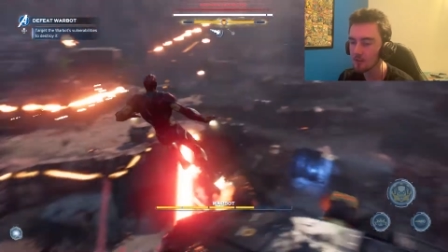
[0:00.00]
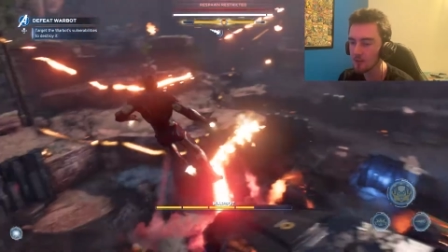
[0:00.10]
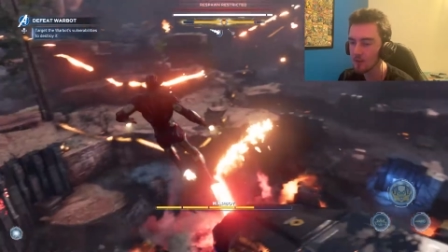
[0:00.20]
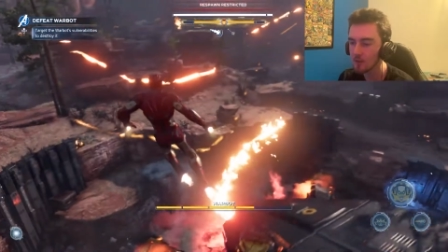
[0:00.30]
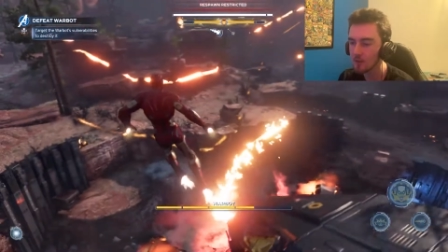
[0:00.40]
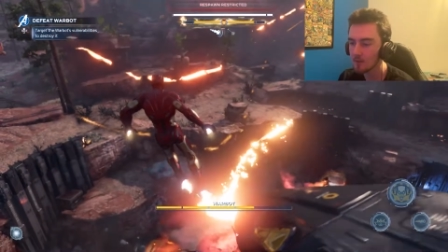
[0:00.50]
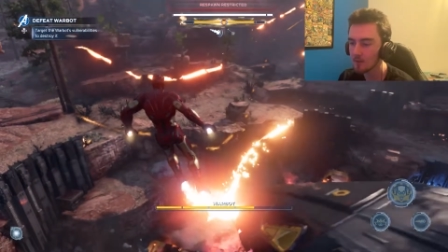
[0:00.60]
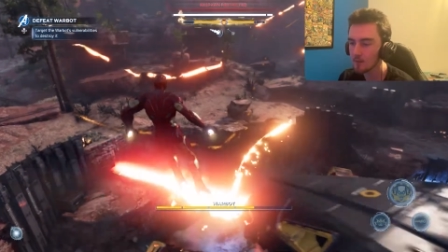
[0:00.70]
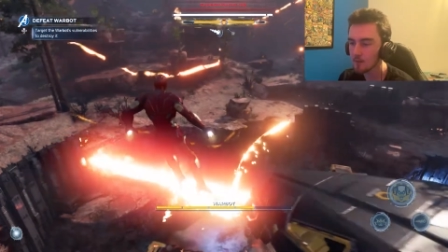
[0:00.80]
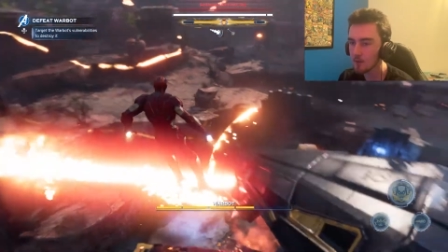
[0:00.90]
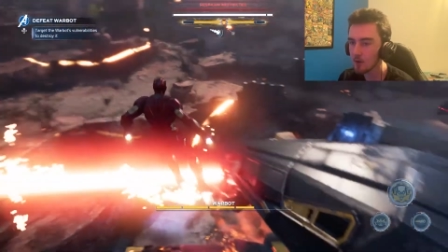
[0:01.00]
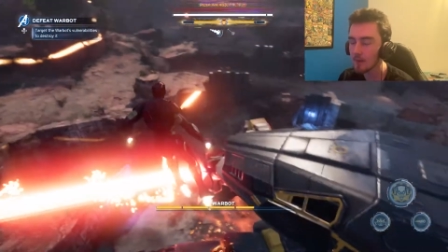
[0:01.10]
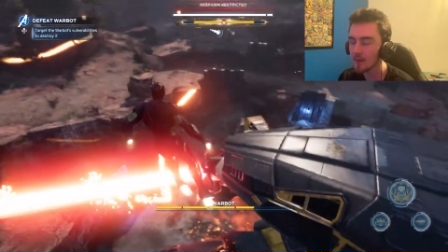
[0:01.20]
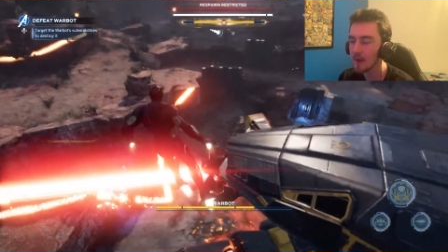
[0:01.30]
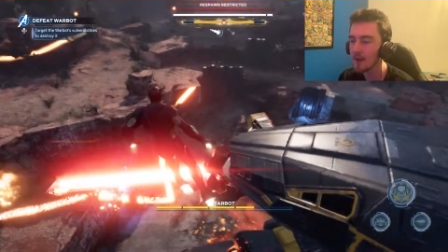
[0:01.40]
Tony. I
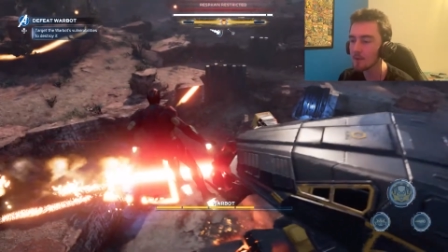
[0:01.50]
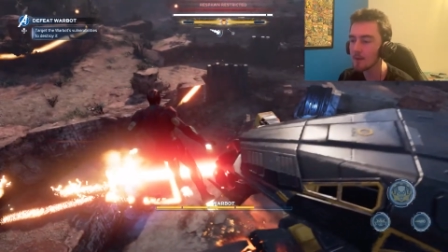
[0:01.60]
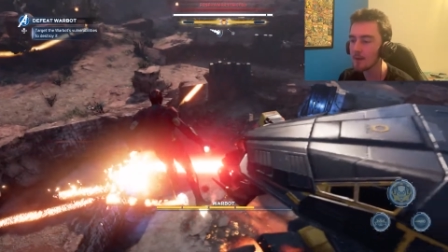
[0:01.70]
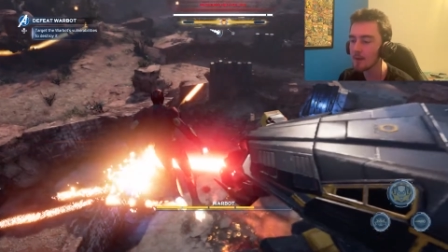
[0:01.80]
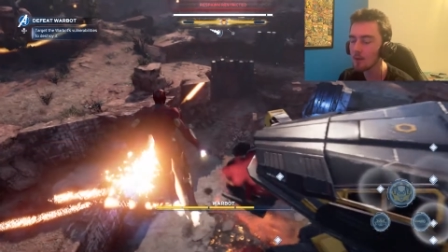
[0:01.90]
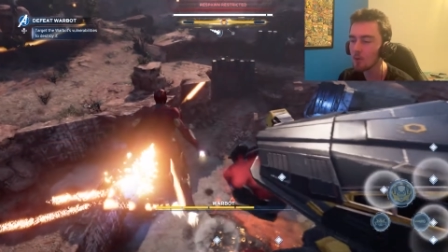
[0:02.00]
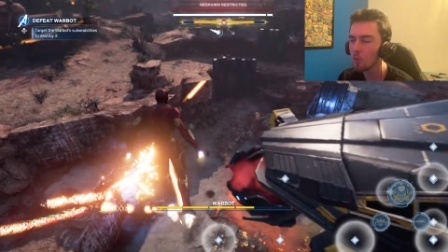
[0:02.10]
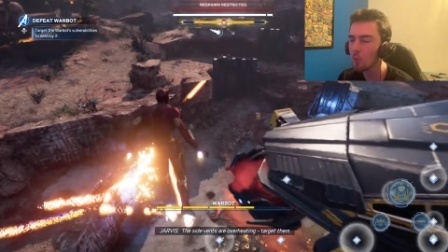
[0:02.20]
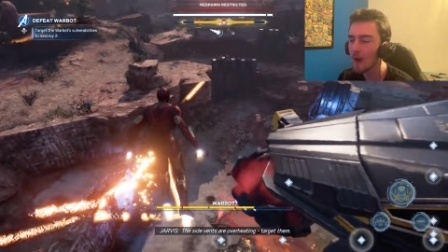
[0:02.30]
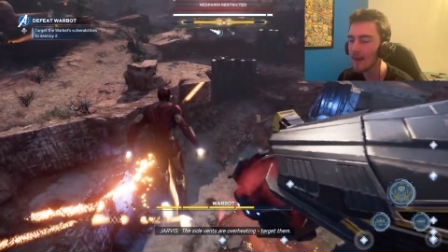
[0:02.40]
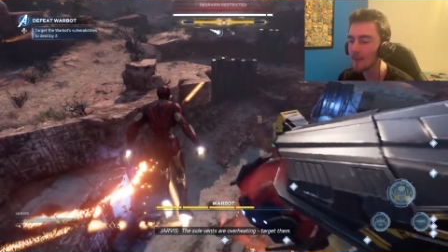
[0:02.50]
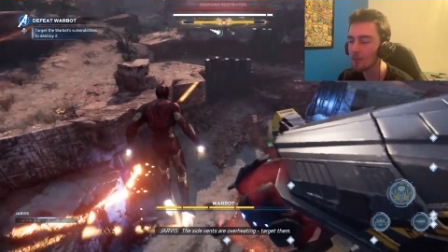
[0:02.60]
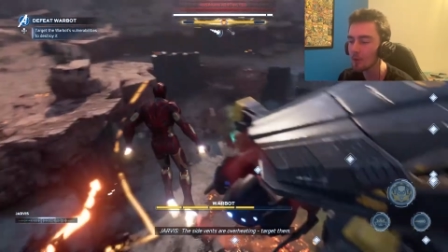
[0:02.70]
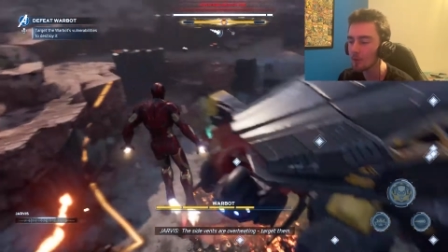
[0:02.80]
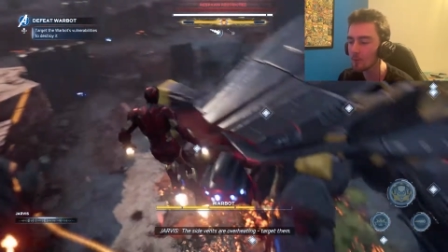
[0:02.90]
mean, Iron Man. I don't know why I
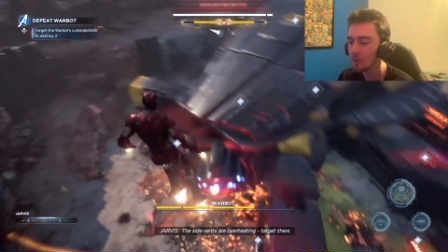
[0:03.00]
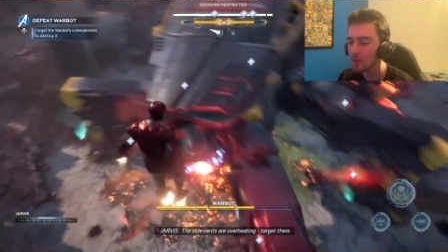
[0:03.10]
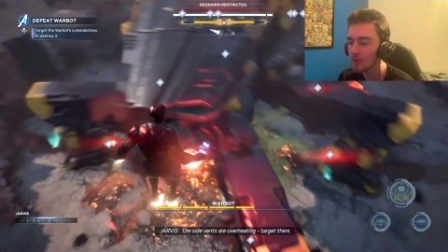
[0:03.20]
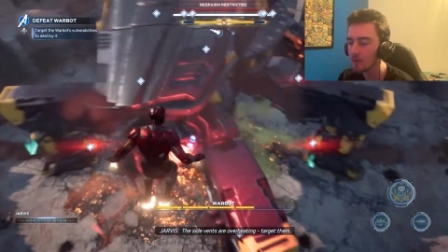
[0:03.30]
keep calling him Tony.